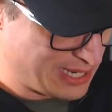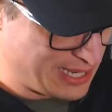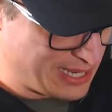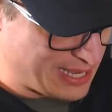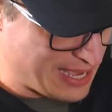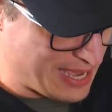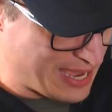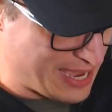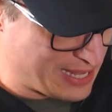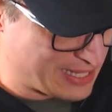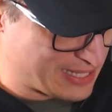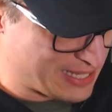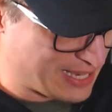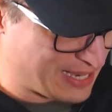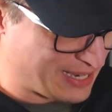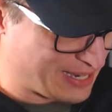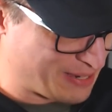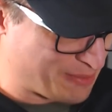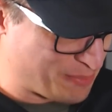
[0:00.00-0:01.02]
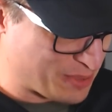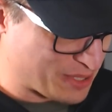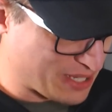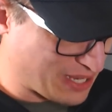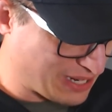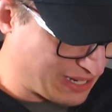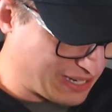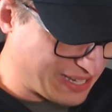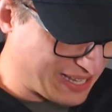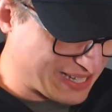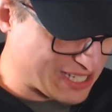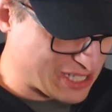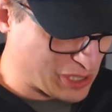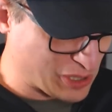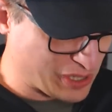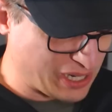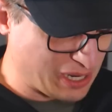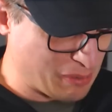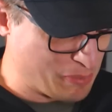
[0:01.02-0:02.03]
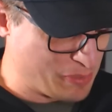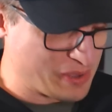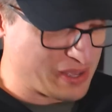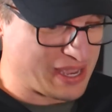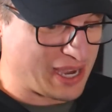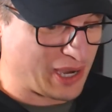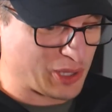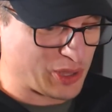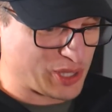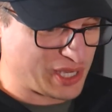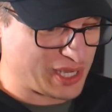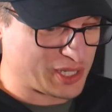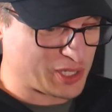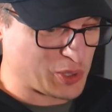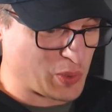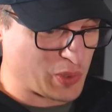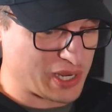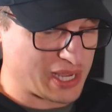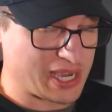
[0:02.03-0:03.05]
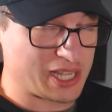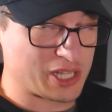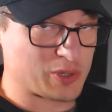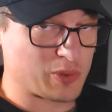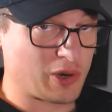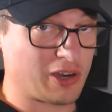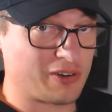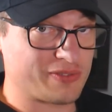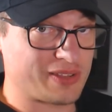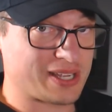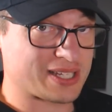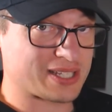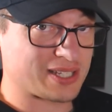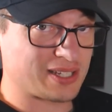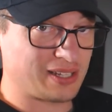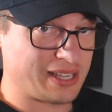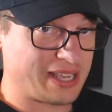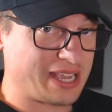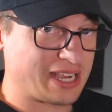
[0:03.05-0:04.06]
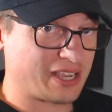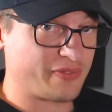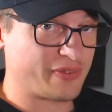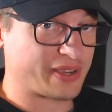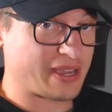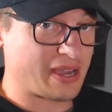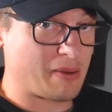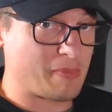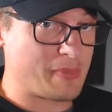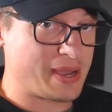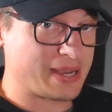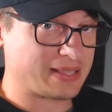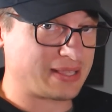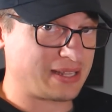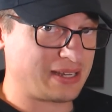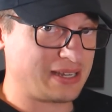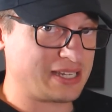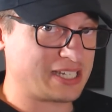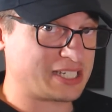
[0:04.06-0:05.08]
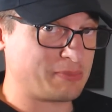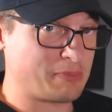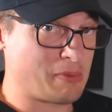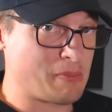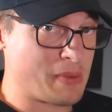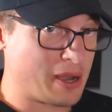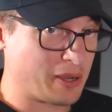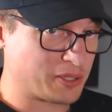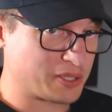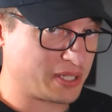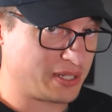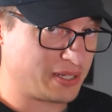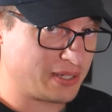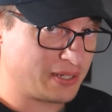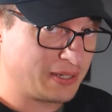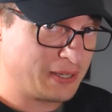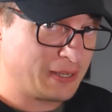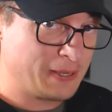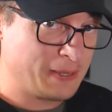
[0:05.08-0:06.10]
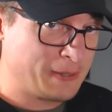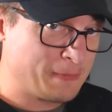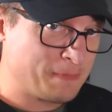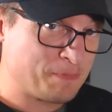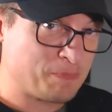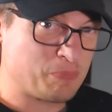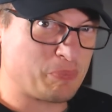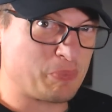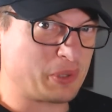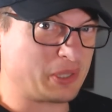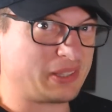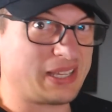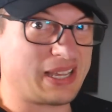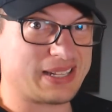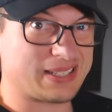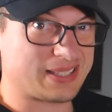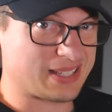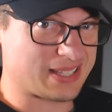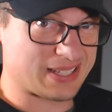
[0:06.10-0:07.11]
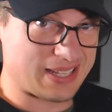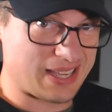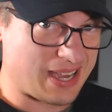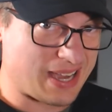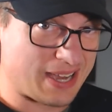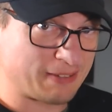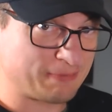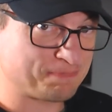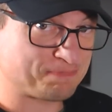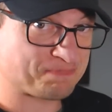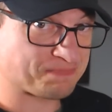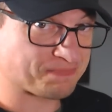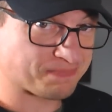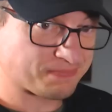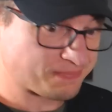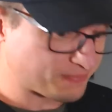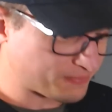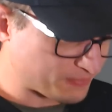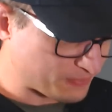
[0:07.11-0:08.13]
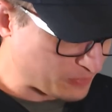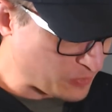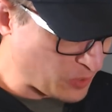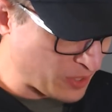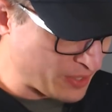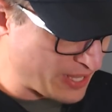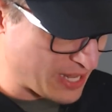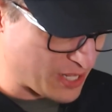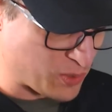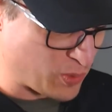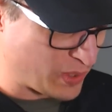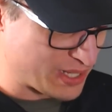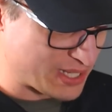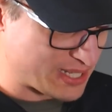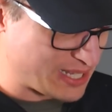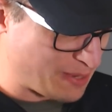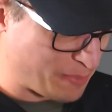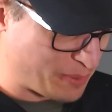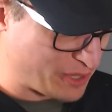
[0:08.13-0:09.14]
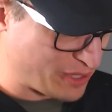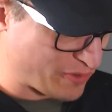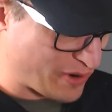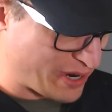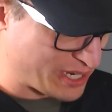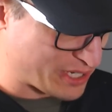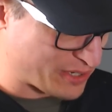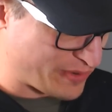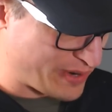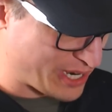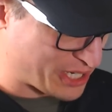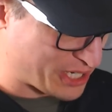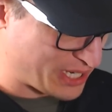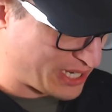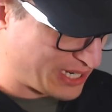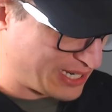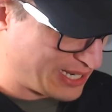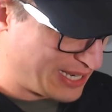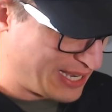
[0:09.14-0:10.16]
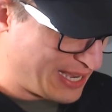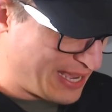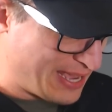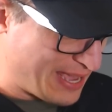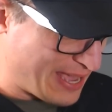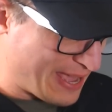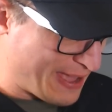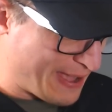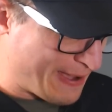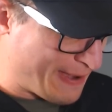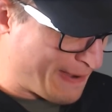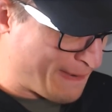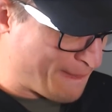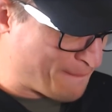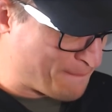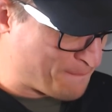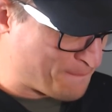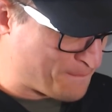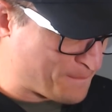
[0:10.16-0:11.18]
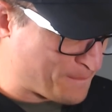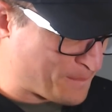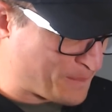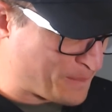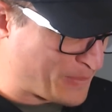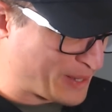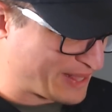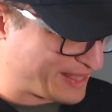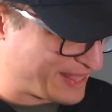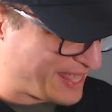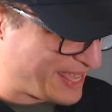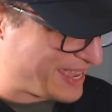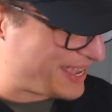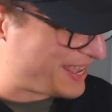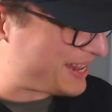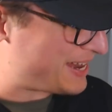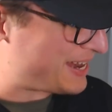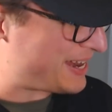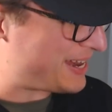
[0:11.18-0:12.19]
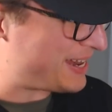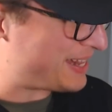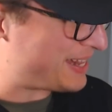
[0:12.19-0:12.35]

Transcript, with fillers: and um, suddenly it's looking a bit healthier. 28-12, that's still a heck of a comeback that needs to be mounted, but that's the start. That's one step in the right direction. Um, but then